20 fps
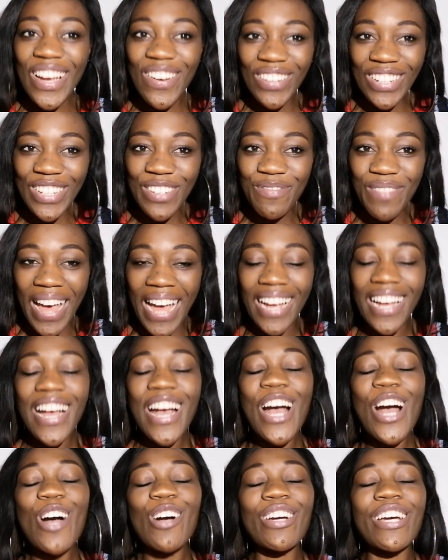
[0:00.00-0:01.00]
Welcome back.
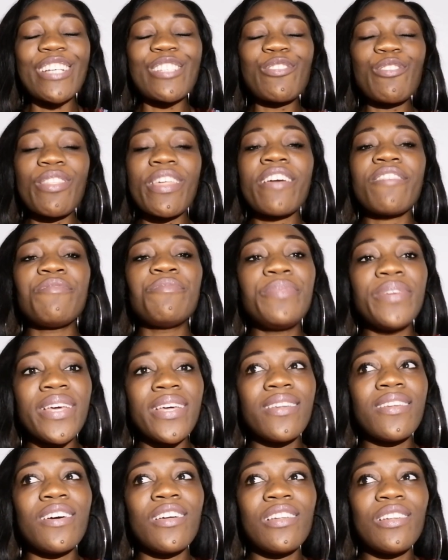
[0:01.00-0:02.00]
Okay, so there have
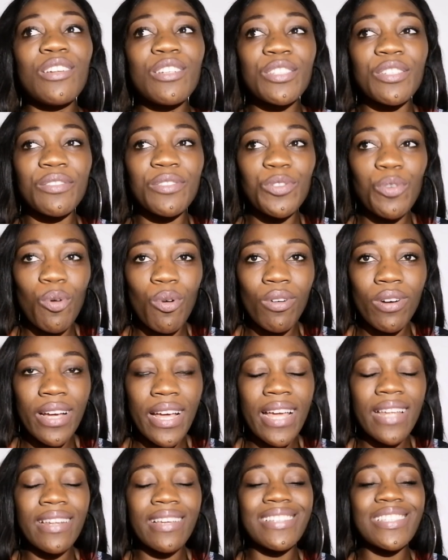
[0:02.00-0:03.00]
been a lot of talk
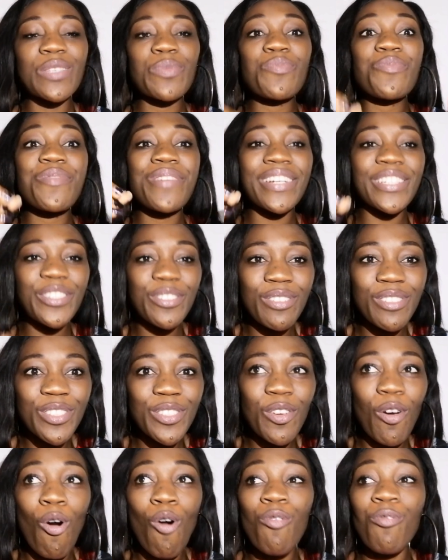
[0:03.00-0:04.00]
and
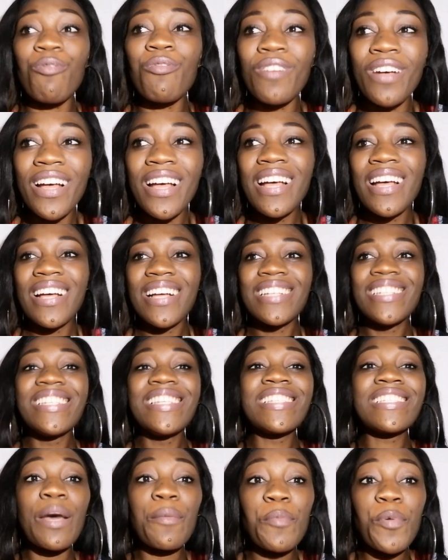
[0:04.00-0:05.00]
expressions of
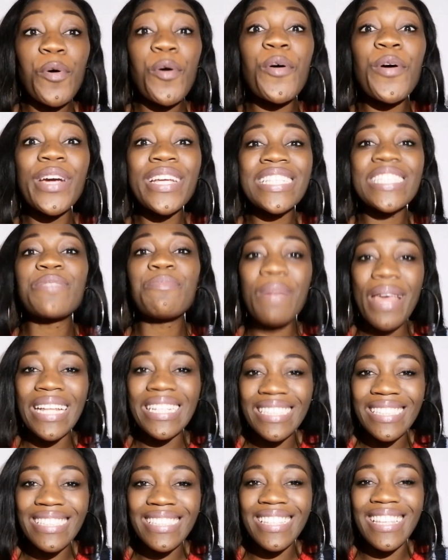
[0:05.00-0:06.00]

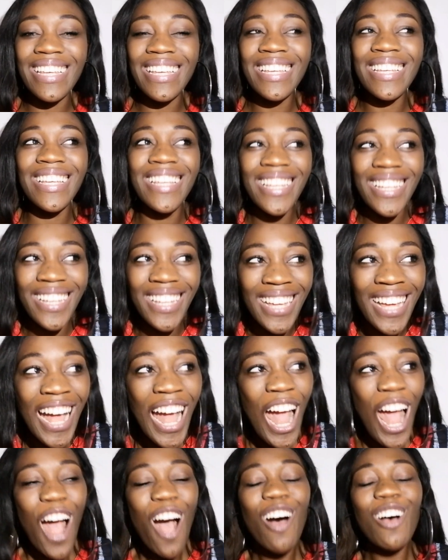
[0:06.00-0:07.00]
disappointment
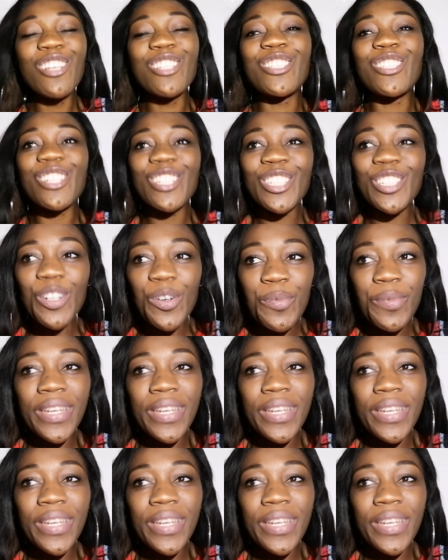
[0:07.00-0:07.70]
on social